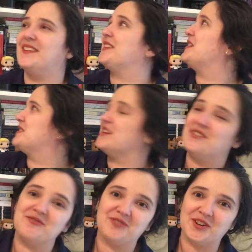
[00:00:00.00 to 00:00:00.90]
as I
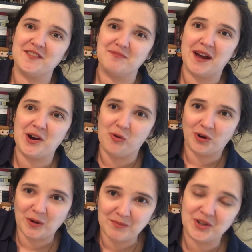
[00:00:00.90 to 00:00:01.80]
sit in front of my
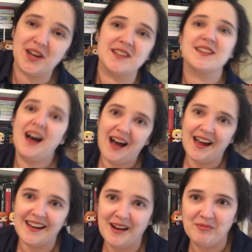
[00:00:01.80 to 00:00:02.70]
horror bookcase,
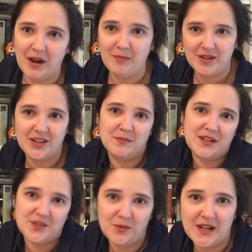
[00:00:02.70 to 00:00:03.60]
I'm gonna
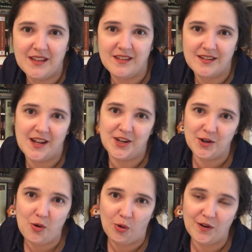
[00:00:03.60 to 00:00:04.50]
be doing the
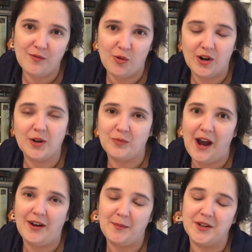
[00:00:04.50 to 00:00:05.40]
Nnedi Okorafor
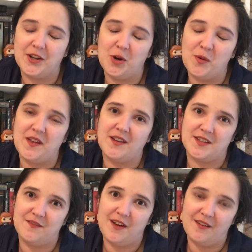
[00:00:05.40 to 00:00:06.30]
route. I'm gonna go with
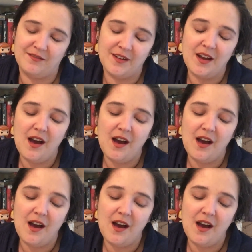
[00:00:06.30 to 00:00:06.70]
SFF.